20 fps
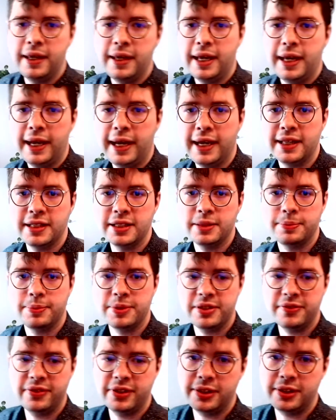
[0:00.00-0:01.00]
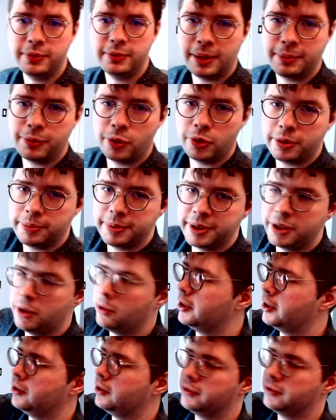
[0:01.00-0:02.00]
And specifically what I'm going to be
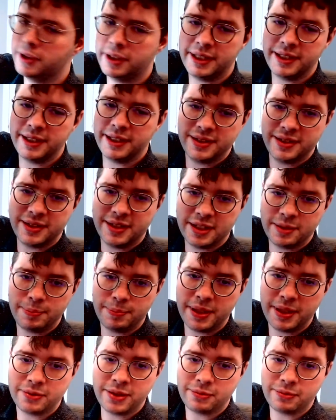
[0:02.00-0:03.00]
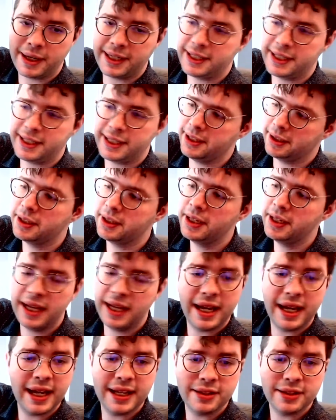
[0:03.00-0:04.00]
going over is this piece right here
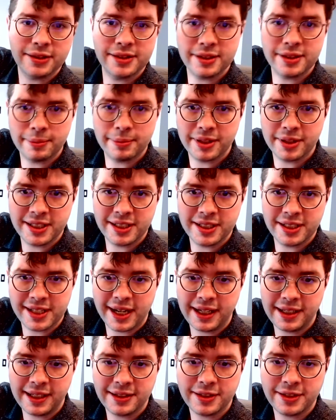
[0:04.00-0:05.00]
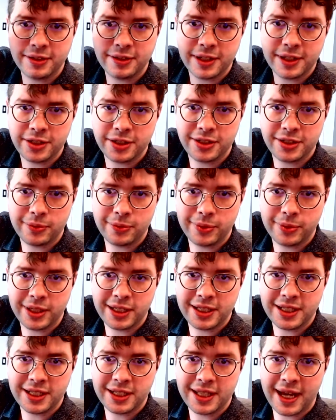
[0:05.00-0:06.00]
and some of the design considerations that went
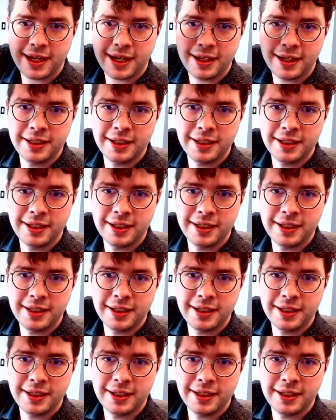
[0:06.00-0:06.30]
into that.